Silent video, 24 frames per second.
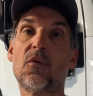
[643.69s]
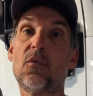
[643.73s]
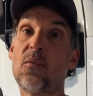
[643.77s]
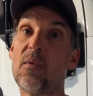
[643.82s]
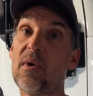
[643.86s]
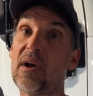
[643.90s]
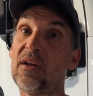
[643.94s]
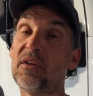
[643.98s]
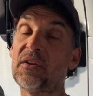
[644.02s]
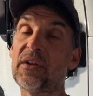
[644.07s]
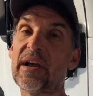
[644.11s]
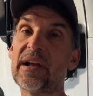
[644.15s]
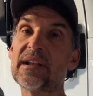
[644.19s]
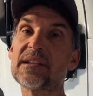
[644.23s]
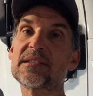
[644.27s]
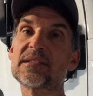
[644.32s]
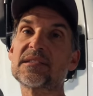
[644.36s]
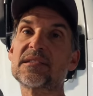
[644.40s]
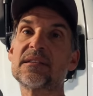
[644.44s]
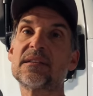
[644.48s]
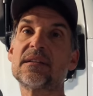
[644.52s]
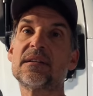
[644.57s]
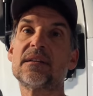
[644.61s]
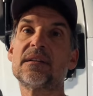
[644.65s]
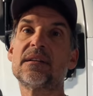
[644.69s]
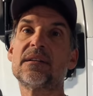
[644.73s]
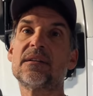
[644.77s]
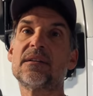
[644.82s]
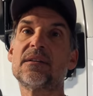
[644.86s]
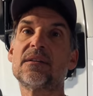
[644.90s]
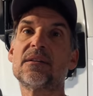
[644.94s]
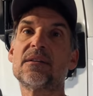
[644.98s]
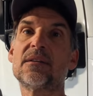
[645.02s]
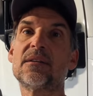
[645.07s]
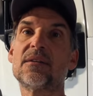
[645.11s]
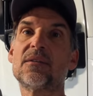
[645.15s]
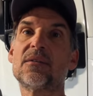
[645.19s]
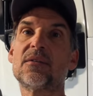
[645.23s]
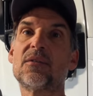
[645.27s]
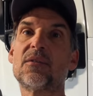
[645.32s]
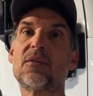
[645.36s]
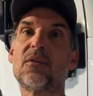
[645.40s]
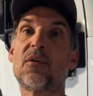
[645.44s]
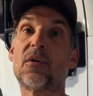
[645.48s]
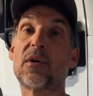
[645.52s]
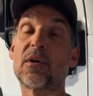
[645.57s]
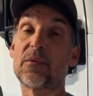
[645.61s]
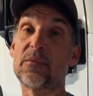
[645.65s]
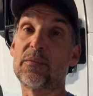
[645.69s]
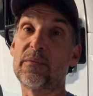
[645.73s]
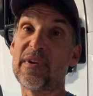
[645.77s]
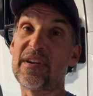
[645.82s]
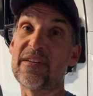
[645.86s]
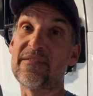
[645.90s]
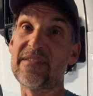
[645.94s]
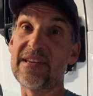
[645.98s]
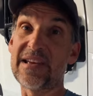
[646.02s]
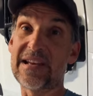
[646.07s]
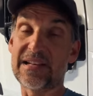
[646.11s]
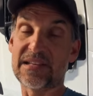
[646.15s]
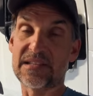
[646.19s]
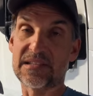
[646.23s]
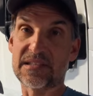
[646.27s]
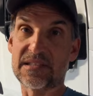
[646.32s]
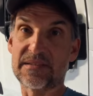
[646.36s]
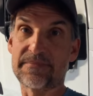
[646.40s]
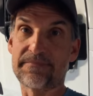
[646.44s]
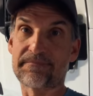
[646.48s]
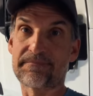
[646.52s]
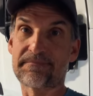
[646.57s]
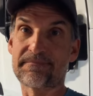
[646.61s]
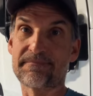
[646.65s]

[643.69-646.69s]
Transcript: well nuts, or rivets?